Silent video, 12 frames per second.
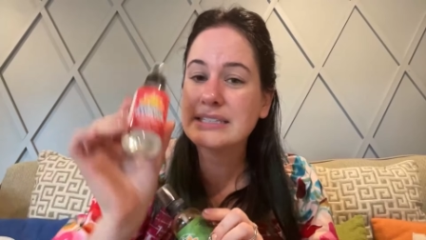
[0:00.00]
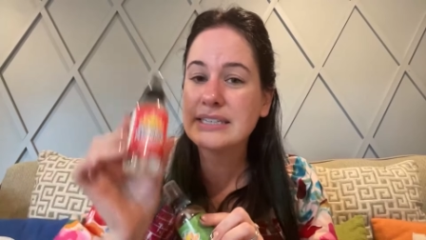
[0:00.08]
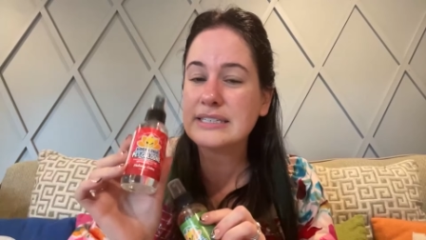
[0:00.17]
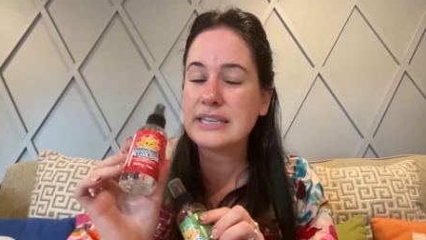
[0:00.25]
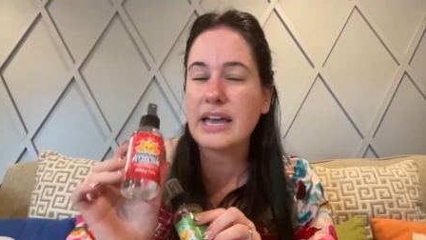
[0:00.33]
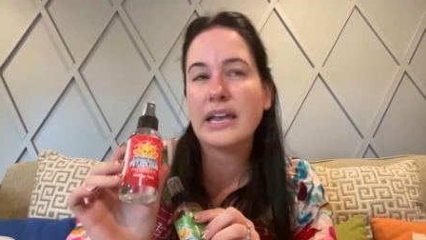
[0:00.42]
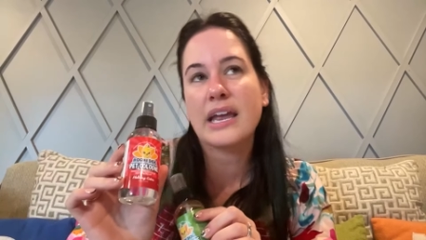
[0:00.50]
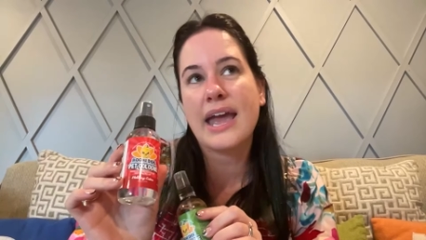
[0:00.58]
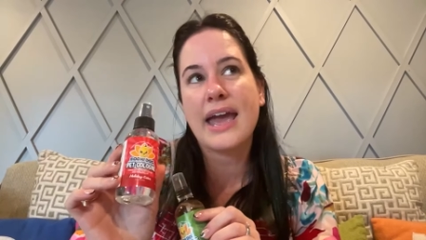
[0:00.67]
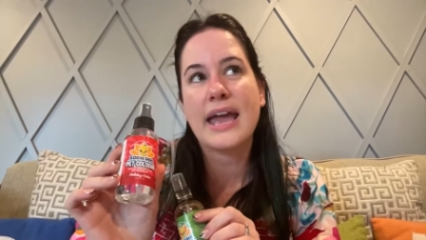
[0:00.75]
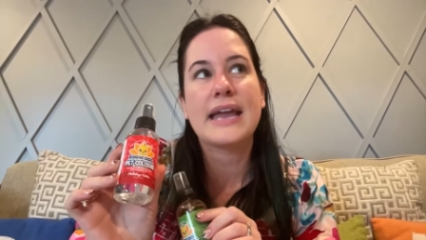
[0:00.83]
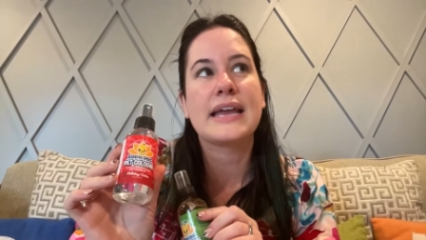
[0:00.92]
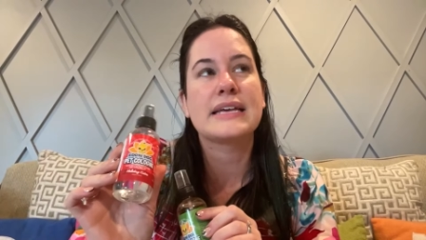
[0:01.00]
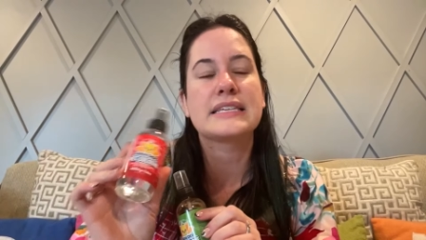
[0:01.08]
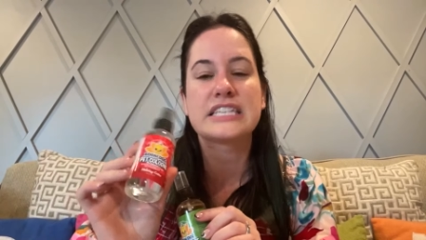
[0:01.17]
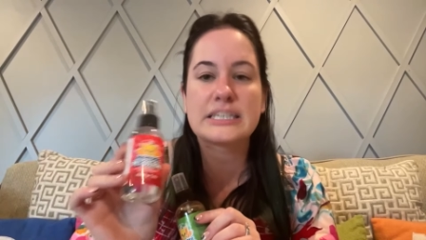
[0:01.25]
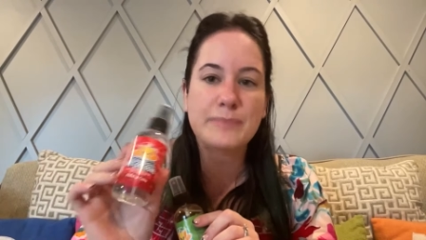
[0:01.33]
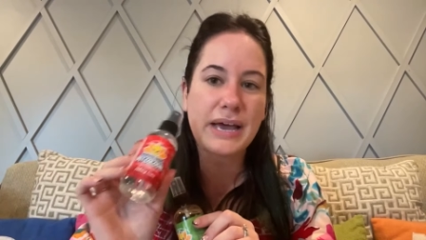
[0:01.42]
This is like a
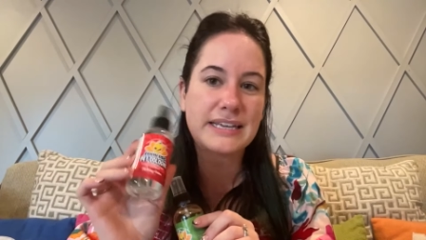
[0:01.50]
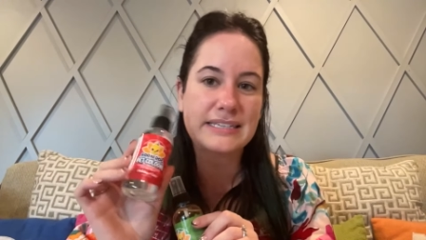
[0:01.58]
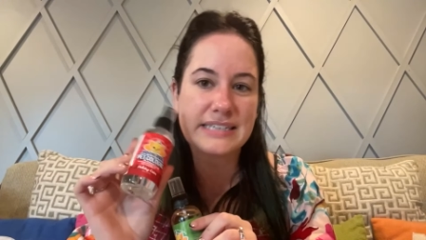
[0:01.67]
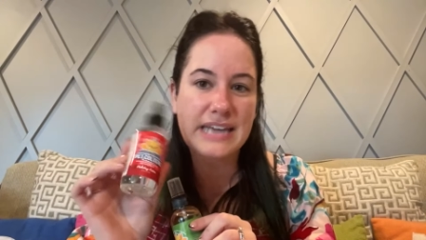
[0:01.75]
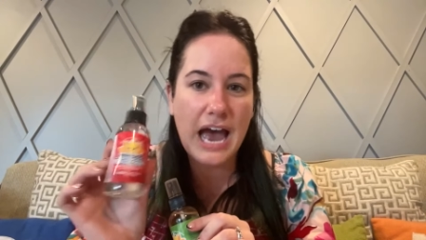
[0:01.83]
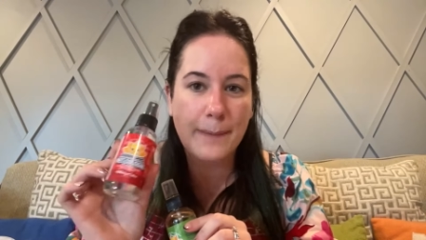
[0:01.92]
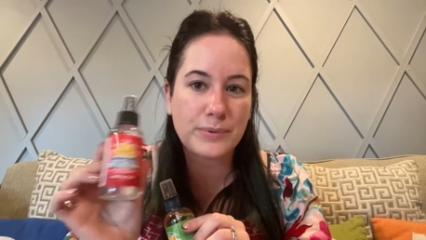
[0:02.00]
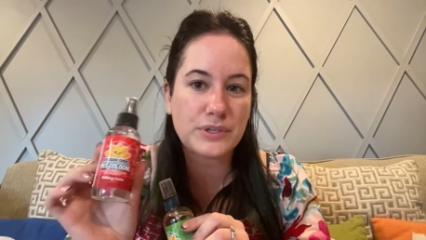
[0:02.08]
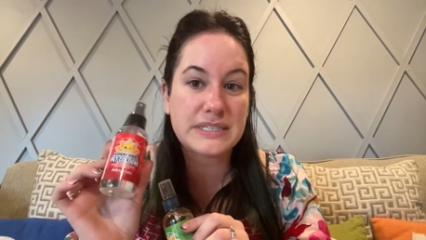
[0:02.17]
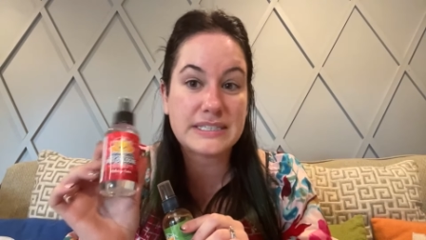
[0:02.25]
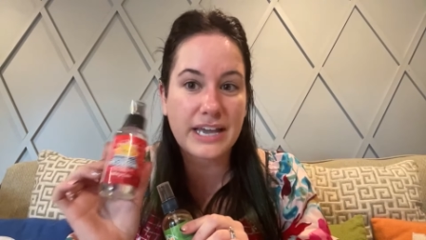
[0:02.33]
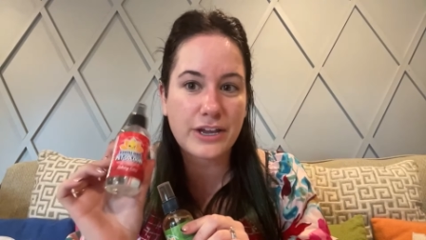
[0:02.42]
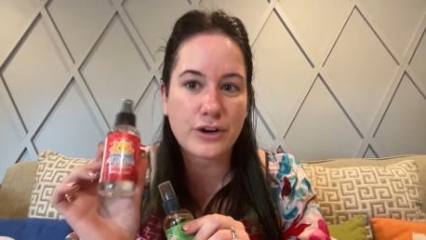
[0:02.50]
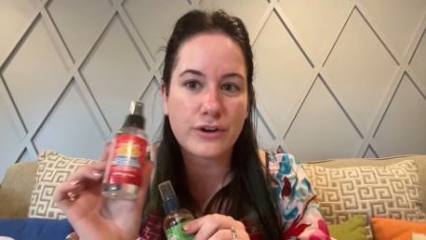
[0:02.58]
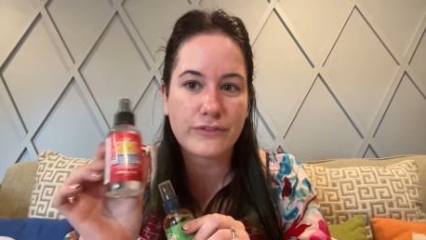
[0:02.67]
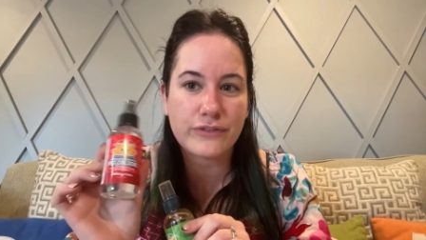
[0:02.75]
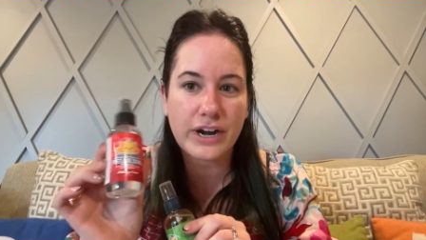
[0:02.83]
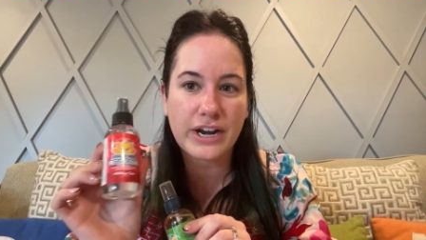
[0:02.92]
spiced apple
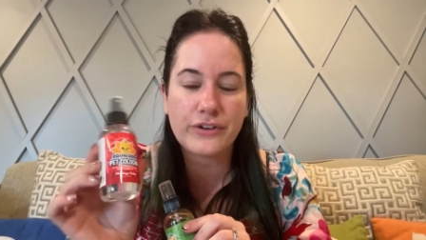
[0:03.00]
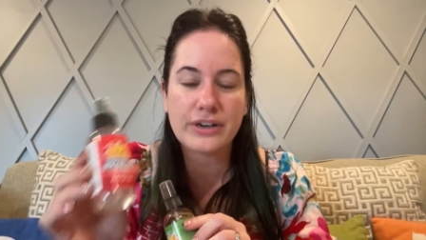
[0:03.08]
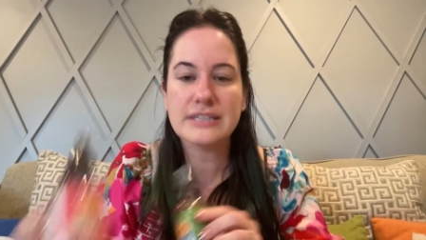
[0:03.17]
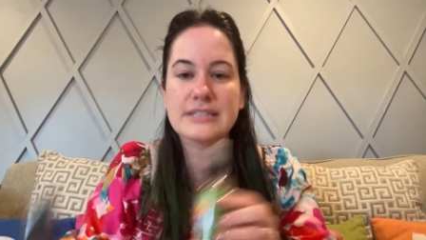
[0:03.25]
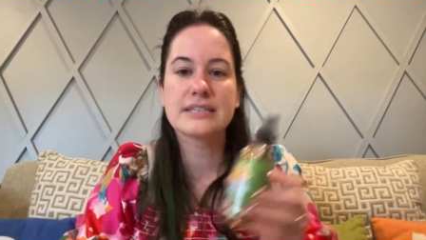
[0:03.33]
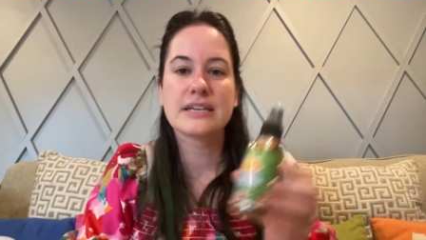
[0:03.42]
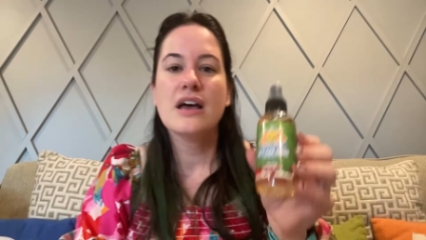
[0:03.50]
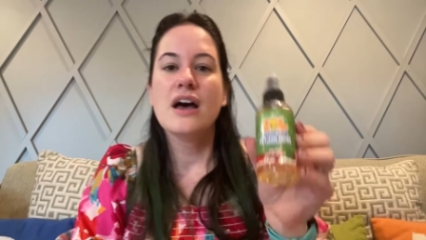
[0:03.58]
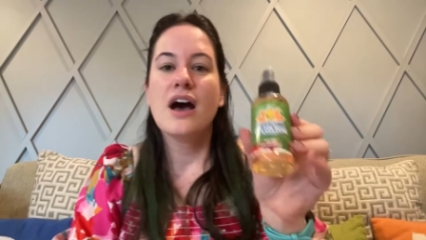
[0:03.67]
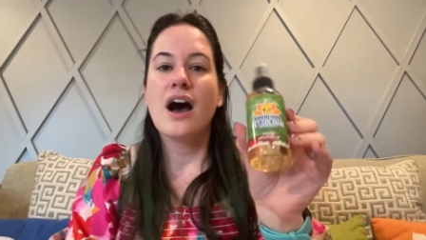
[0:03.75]
cider fragrance.